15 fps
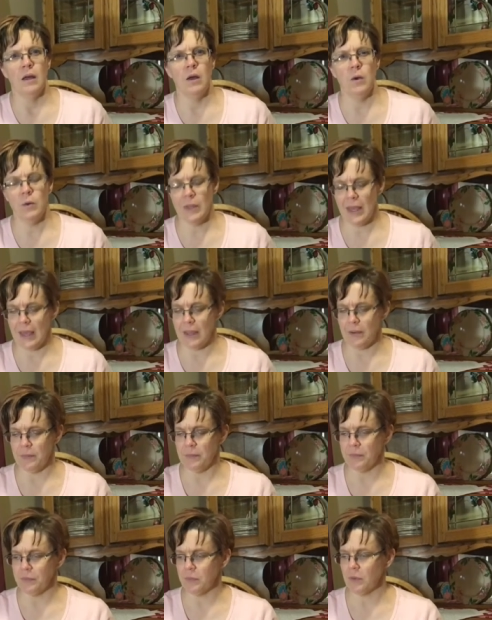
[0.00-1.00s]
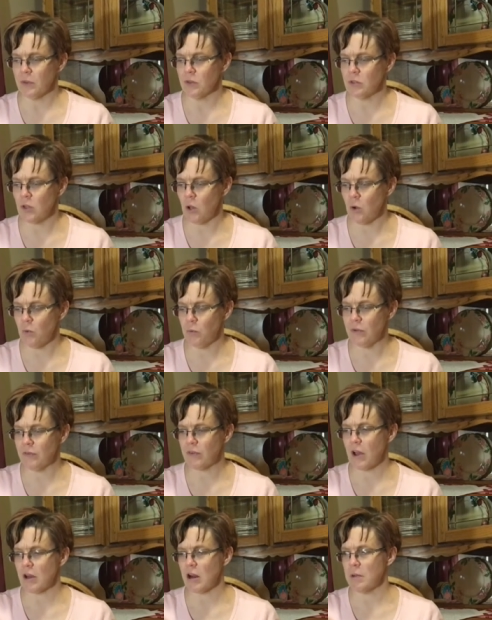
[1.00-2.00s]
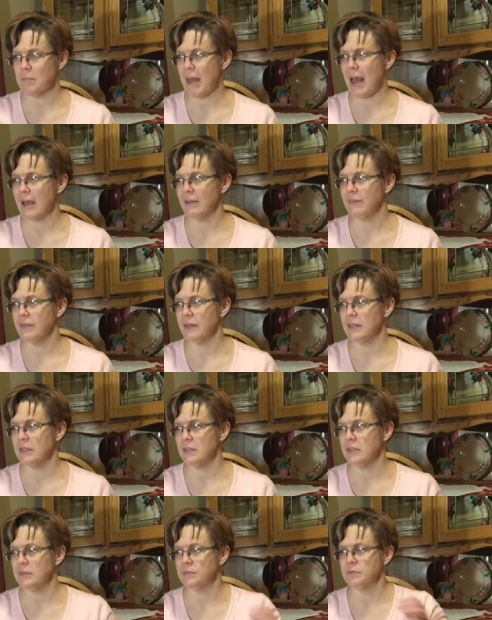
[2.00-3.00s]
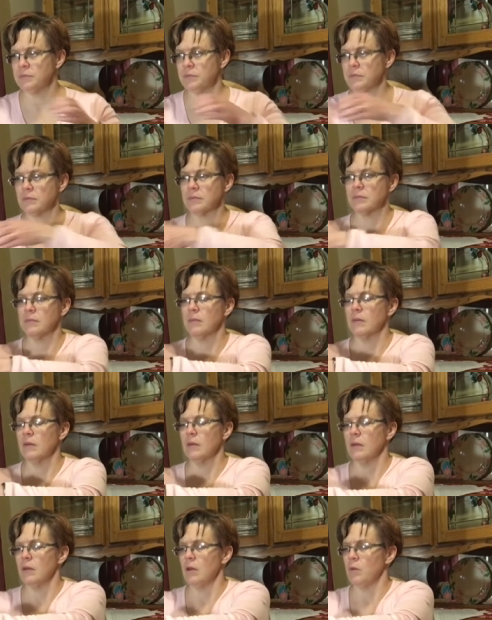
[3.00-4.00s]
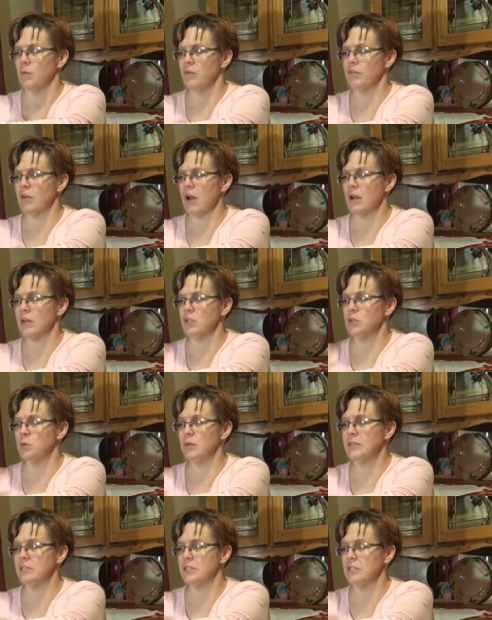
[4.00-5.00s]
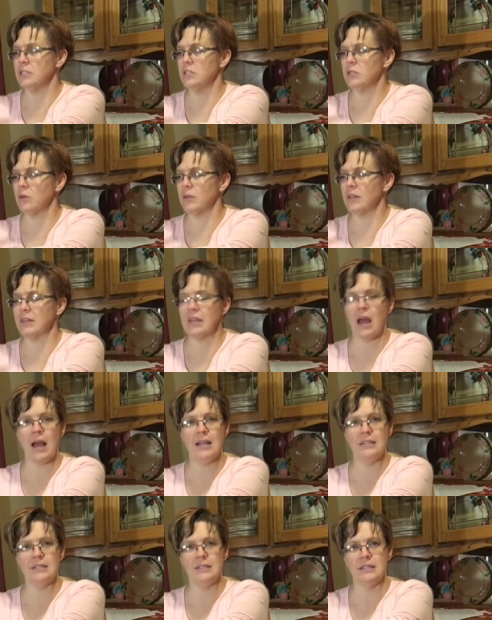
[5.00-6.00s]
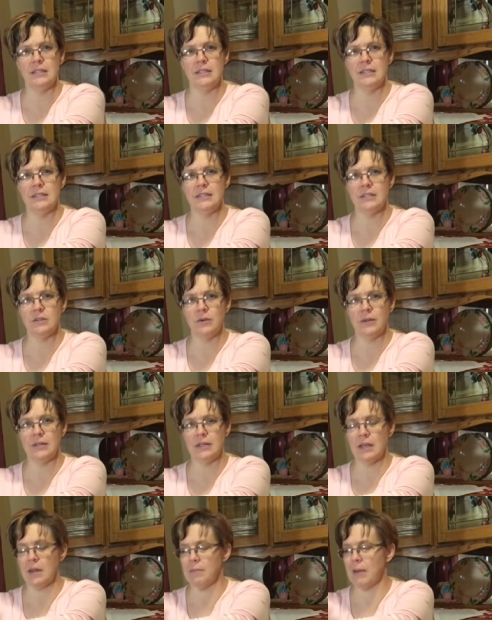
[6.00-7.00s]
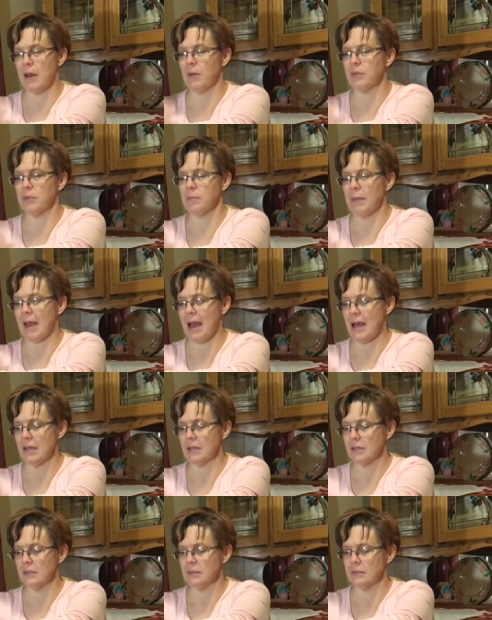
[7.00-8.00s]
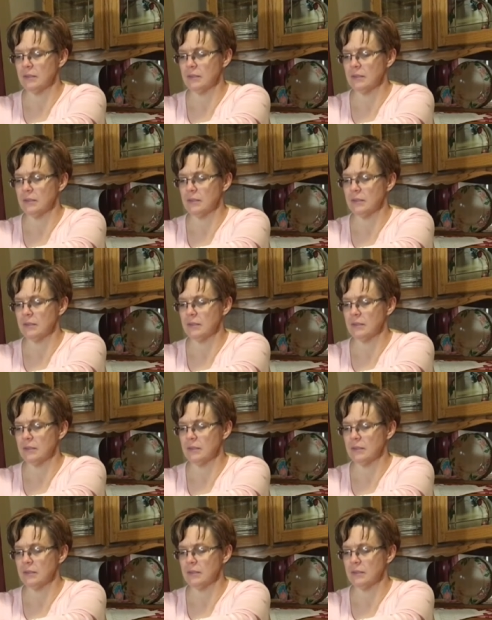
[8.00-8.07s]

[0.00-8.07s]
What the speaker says: Okay, so we've got our bag filled. We've got it twisted so that the icing isn't going to come out the back.